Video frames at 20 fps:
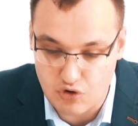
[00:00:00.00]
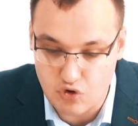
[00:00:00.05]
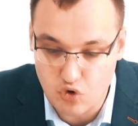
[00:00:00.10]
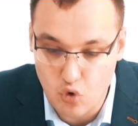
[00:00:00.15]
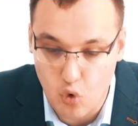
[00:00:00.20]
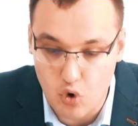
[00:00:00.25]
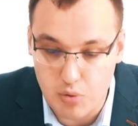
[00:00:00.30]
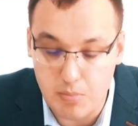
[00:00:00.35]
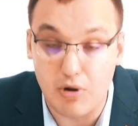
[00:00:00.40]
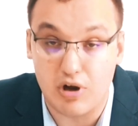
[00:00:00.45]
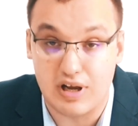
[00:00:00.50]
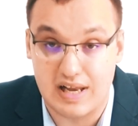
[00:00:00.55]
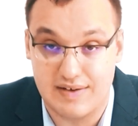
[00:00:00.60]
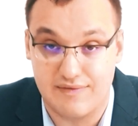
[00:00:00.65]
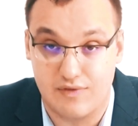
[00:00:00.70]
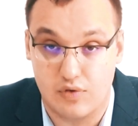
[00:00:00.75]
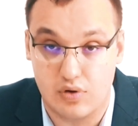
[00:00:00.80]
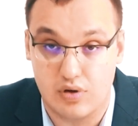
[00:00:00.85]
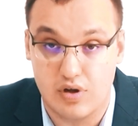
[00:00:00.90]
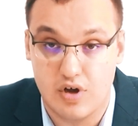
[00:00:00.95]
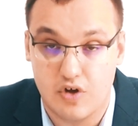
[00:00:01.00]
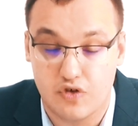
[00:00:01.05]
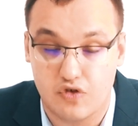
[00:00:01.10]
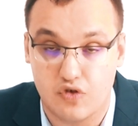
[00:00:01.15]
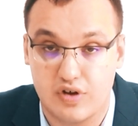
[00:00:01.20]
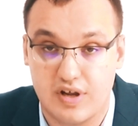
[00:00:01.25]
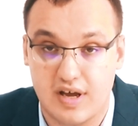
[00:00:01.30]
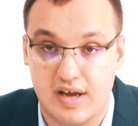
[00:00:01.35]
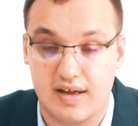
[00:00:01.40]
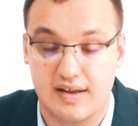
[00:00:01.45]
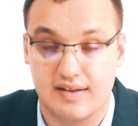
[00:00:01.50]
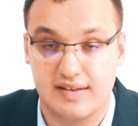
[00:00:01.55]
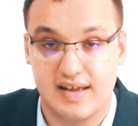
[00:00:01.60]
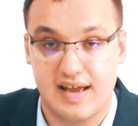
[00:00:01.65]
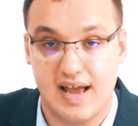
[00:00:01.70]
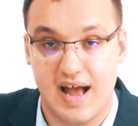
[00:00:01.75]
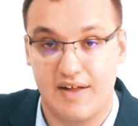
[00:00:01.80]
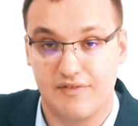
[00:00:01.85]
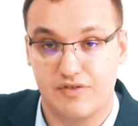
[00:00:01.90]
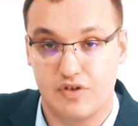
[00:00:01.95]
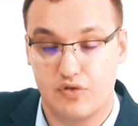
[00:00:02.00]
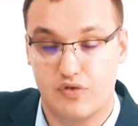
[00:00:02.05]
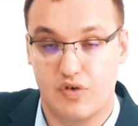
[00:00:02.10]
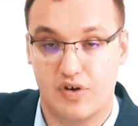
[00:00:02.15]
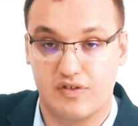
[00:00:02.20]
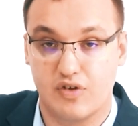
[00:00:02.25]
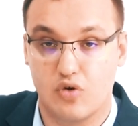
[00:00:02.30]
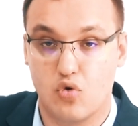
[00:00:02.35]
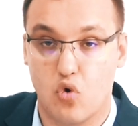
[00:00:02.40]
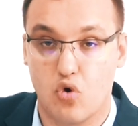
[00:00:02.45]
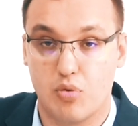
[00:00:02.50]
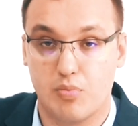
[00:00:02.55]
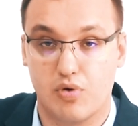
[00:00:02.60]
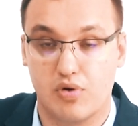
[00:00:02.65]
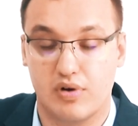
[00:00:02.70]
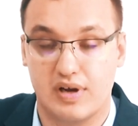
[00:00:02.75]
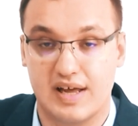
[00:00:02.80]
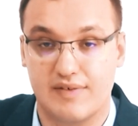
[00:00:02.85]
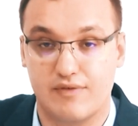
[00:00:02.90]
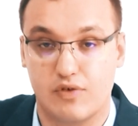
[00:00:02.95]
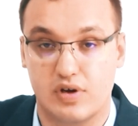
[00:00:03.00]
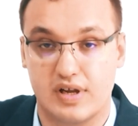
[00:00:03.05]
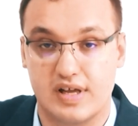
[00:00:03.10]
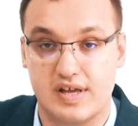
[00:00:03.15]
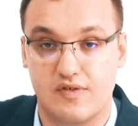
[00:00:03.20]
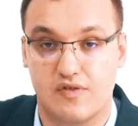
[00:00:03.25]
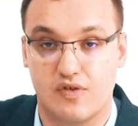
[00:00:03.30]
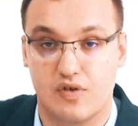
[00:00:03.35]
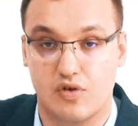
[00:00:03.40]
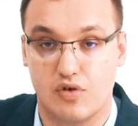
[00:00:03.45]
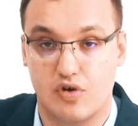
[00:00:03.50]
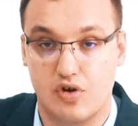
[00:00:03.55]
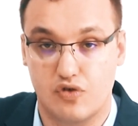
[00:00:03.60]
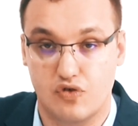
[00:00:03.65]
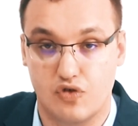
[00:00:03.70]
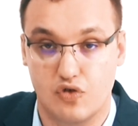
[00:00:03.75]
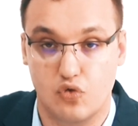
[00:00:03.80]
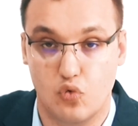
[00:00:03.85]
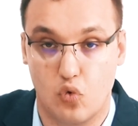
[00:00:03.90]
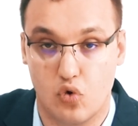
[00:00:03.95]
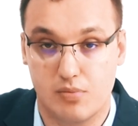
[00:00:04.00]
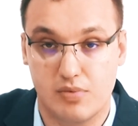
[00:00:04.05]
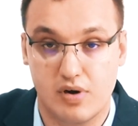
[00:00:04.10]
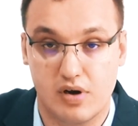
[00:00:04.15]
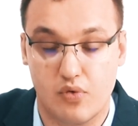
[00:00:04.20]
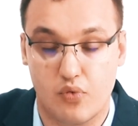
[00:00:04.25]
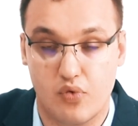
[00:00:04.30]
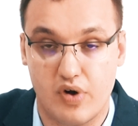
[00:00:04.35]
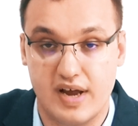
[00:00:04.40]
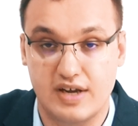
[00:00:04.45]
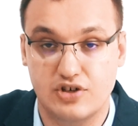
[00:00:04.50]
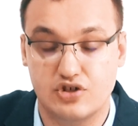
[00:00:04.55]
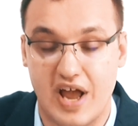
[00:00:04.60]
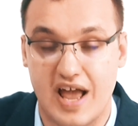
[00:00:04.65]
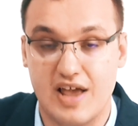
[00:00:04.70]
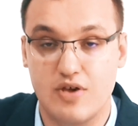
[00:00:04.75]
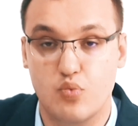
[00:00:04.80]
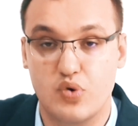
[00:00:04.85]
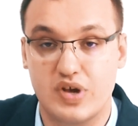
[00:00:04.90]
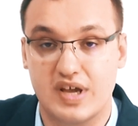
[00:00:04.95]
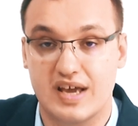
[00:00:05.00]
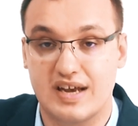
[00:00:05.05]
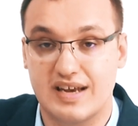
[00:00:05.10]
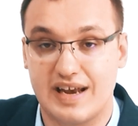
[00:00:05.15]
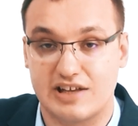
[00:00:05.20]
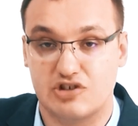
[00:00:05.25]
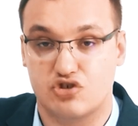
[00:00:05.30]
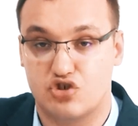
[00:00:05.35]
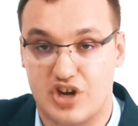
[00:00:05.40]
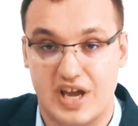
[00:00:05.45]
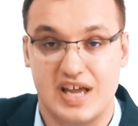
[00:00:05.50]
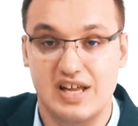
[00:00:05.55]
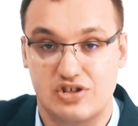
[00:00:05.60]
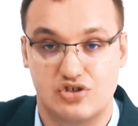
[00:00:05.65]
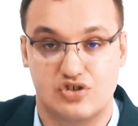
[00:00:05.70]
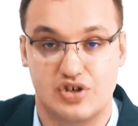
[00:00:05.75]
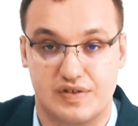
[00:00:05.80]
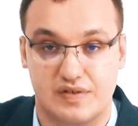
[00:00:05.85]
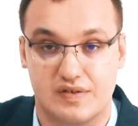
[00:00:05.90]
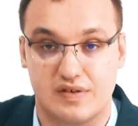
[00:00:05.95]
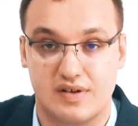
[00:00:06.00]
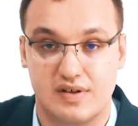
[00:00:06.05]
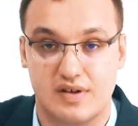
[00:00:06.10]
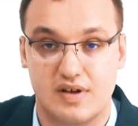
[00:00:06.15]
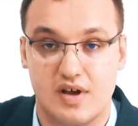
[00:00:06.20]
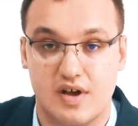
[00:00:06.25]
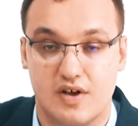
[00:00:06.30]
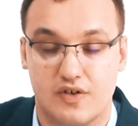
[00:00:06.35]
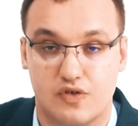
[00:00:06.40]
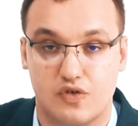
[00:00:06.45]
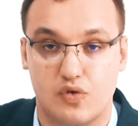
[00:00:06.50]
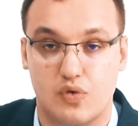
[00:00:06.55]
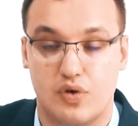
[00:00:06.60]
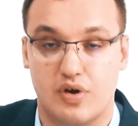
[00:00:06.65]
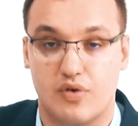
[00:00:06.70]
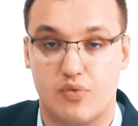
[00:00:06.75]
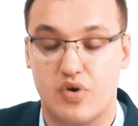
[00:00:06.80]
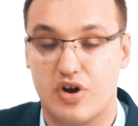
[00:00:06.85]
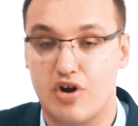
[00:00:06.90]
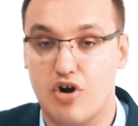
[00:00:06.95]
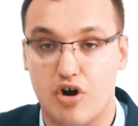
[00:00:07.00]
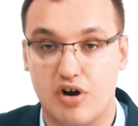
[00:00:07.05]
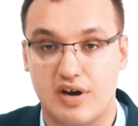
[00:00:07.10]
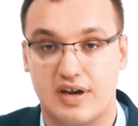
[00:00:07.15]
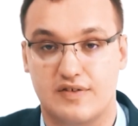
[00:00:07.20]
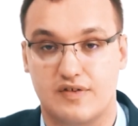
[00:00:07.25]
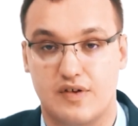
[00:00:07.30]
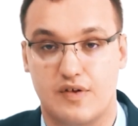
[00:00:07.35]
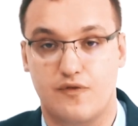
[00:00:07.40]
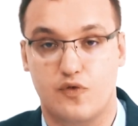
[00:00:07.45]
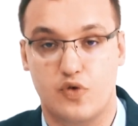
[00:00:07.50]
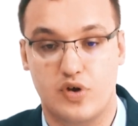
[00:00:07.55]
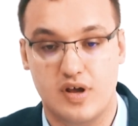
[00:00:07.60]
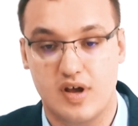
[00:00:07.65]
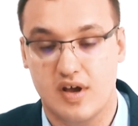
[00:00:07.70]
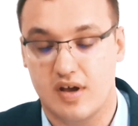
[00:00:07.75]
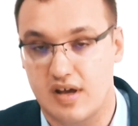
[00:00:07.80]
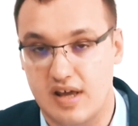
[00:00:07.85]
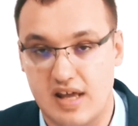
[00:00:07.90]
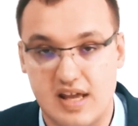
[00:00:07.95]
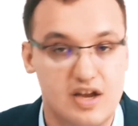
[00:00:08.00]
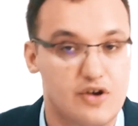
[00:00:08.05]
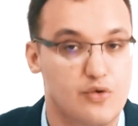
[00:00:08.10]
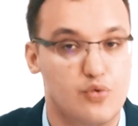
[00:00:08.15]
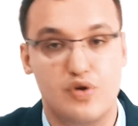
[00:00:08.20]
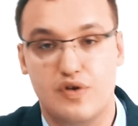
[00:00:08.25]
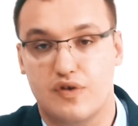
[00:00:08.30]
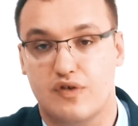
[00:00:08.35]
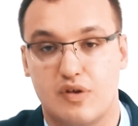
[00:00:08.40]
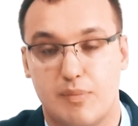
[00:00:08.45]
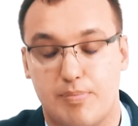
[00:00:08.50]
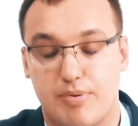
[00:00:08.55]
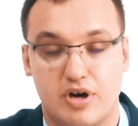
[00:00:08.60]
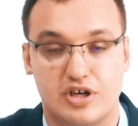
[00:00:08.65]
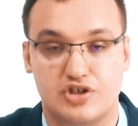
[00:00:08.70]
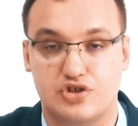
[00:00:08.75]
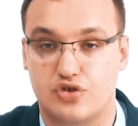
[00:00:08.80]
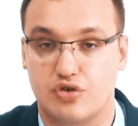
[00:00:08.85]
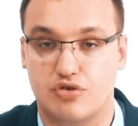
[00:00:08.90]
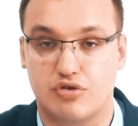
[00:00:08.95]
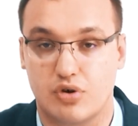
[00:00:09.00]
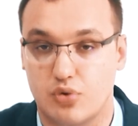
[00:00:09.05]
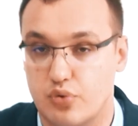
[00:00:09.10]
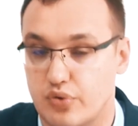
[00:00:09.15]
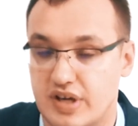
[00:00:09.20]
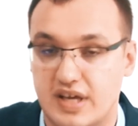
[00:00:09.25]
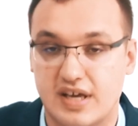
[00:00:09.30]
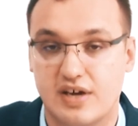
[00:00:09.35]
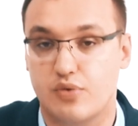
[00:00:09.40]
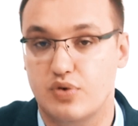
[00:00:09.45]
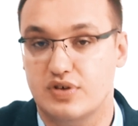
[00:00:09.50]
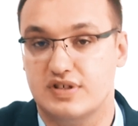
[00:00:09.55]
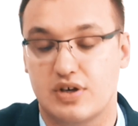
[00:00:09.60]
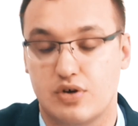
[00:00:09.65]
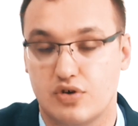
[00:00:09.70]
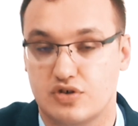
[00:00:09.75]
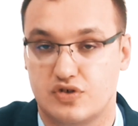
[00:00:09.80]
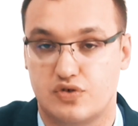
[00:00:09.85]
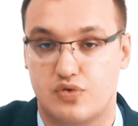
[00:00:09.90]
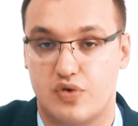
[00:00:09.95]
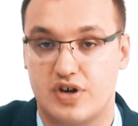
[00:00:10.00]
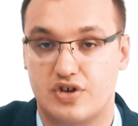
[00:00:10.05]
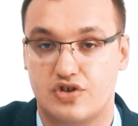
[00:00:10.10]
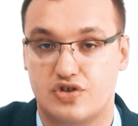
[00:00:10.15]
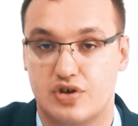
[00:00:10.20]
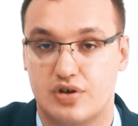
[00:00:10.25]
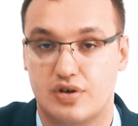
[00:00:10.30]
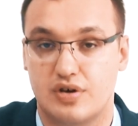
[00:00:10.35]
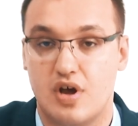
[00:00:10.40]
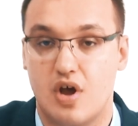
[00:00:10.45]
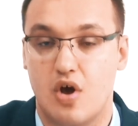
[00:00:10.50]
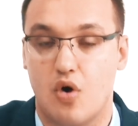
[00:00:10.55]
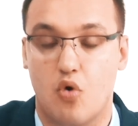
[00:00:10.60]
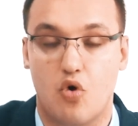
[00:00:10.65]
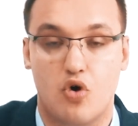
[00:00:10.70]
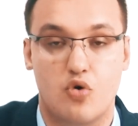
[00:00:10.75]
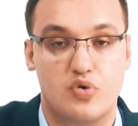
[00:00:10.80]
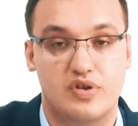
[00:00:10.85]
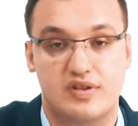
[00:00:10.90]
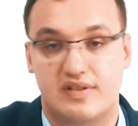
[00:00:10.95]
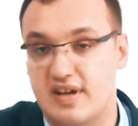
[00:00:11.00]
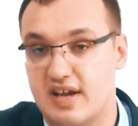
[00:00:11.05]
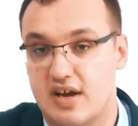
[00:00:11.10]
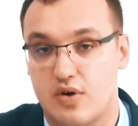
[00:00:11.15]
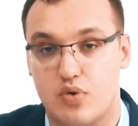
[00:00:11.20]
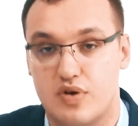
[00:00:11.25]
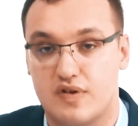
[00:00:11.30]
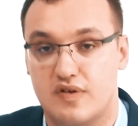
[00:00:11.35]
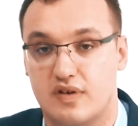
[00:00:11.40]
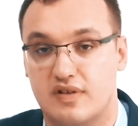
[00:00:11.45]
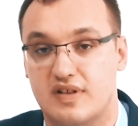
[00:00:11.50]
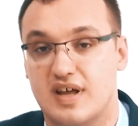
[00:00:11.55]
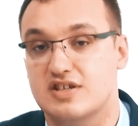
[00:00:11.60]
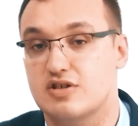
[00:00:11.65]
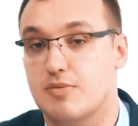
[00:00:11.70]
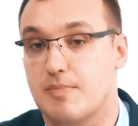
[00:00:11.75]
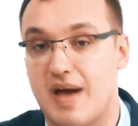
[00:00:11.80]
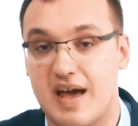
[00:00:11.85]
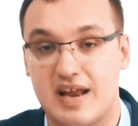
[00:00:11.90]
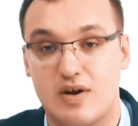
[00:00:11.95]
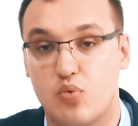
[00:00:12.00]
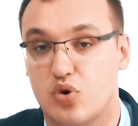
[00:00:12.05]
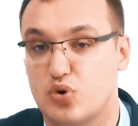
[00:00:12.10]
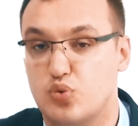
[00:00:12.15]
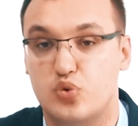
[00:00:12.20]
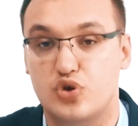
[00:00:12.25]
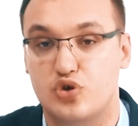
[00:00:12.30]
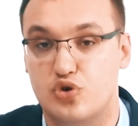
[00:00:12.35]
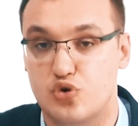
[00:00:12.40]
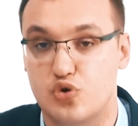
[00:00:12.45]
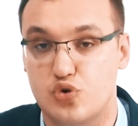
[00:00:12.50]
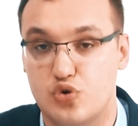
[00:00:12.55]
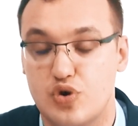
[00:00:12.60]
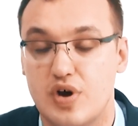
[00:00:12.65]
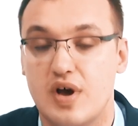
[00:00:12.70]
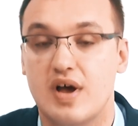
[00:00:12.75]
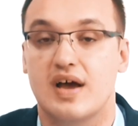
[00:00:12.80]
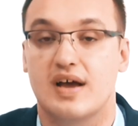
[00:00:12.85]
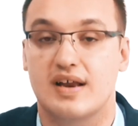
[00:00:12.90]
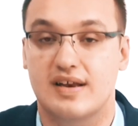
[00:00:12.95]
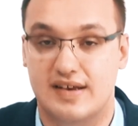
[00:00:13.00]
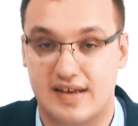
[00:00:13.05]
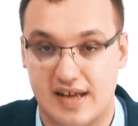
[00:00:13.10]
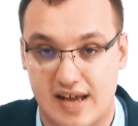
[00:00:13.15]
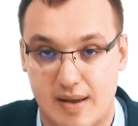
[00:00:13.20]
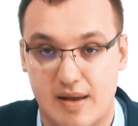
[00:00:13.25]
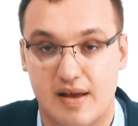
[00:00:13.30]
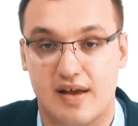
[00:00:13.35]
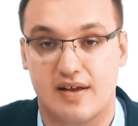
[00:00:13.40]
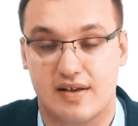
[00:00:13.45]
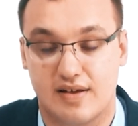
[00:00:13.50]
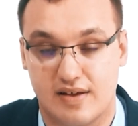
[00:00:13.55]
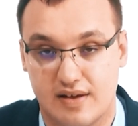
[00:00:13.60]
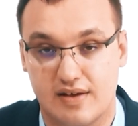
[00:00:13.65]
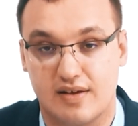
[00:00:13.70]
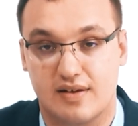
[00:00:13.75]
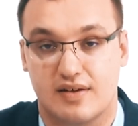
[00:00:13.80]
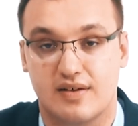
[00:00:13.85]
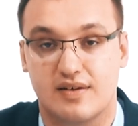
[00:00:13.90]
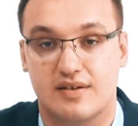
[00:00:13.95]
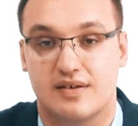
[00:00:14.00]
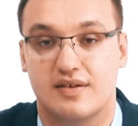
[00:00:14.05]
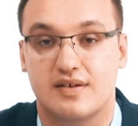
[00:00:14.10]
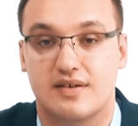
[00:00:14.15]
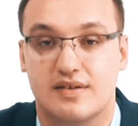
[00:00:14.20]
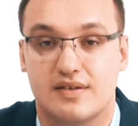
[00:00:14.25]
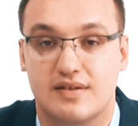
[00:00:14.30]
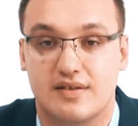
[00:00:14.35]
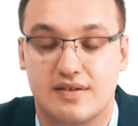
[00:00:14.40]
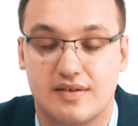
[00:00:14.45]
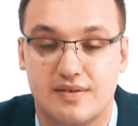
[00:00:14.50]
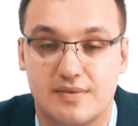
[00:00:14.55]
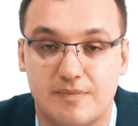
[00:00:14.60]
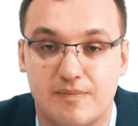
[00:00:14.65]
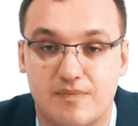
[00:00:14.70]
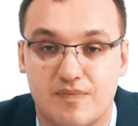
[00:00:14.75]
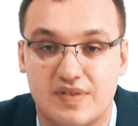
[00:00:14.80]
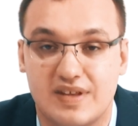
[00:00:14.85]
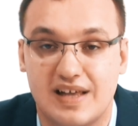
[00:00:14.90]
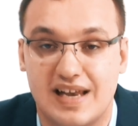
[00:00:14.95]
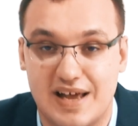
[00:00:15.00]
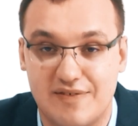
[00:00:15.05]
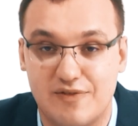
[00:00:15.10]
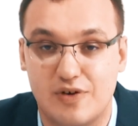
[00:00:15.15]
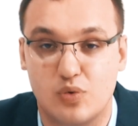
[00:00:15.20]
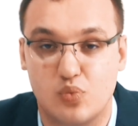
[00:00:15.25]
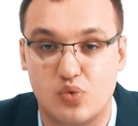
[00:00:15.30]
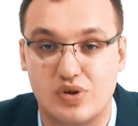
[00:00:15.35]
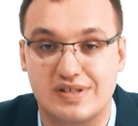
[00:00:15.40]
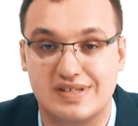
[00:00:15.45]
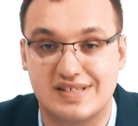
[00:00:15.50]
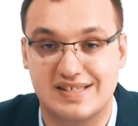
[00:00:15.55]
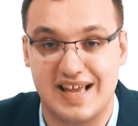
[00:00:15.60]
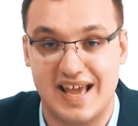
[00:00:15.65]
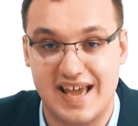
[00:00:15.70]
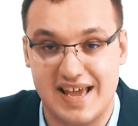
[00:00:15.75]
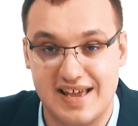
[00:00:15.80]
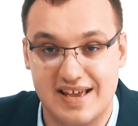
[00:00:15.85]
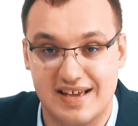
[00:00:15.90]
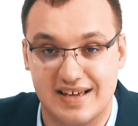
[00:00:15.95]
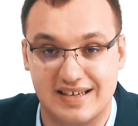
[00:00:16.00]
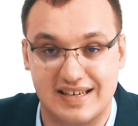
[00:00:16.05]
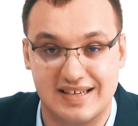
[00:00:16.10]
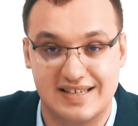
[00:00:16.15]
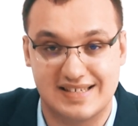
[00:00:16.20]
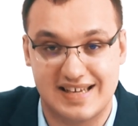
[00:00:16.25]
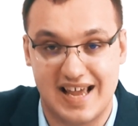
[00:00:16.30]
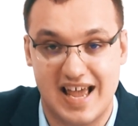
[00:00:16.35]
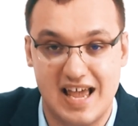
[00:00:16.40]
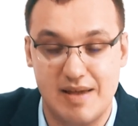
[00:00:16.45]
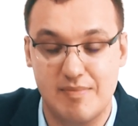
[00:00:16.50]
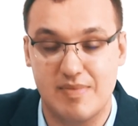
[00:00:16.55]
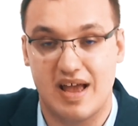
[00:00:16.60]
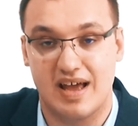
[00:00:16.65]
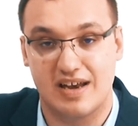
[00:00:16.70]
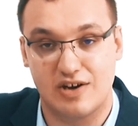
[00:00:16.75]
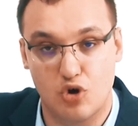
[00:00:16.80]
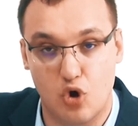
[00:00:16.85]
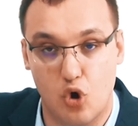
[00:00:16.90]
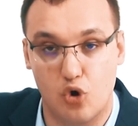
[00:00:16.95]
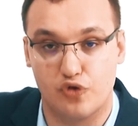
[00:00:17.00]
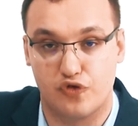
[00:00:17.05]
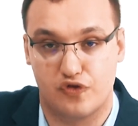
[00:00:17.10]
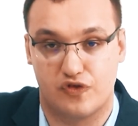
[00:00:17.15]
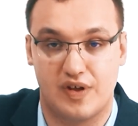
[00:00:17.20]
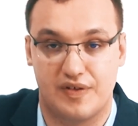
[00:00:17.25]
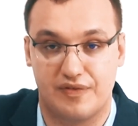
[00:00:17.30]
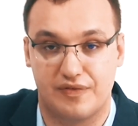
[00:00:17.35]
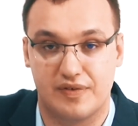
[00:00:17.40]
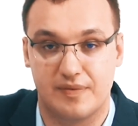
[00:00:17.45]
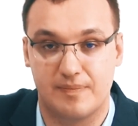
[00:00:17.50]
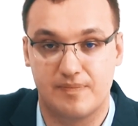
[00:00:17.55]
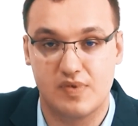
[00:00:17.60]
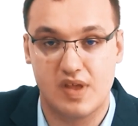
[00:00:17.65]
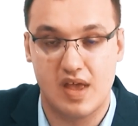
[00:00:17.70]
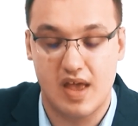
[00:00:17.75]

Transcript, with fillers: normal level. So the, the antidiuretic hormone level is in the normal range and we cannot change it. So regardless if we increase the pressure or we increase the concentration or we decrease it, doesn't matter what we do, the, uh, the level will stay the same and constant.